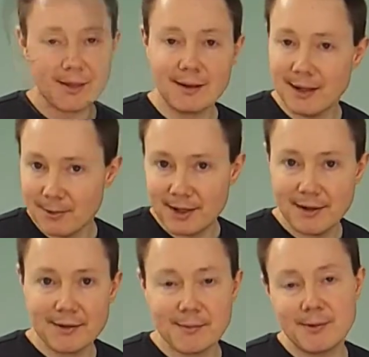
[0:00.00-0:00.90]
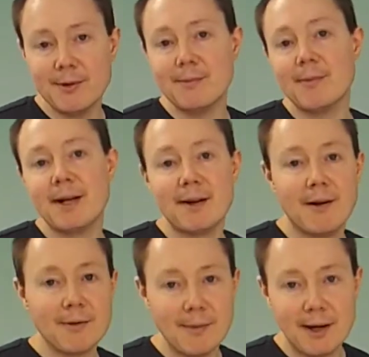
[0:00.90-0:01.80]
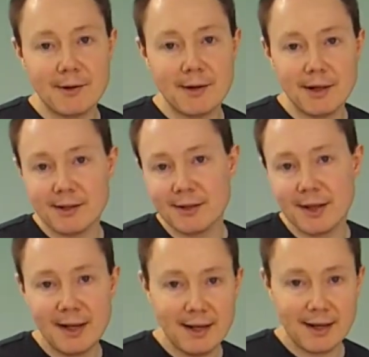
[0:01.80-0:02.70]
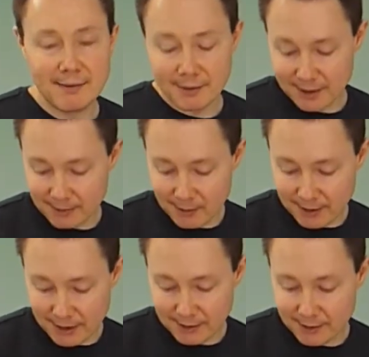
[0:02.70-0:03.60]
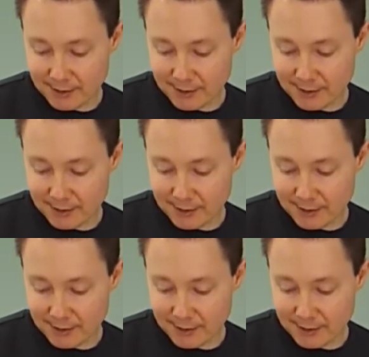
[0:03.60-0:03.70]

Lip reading: That way it gives me room to make all the miter cuts and everything work out good.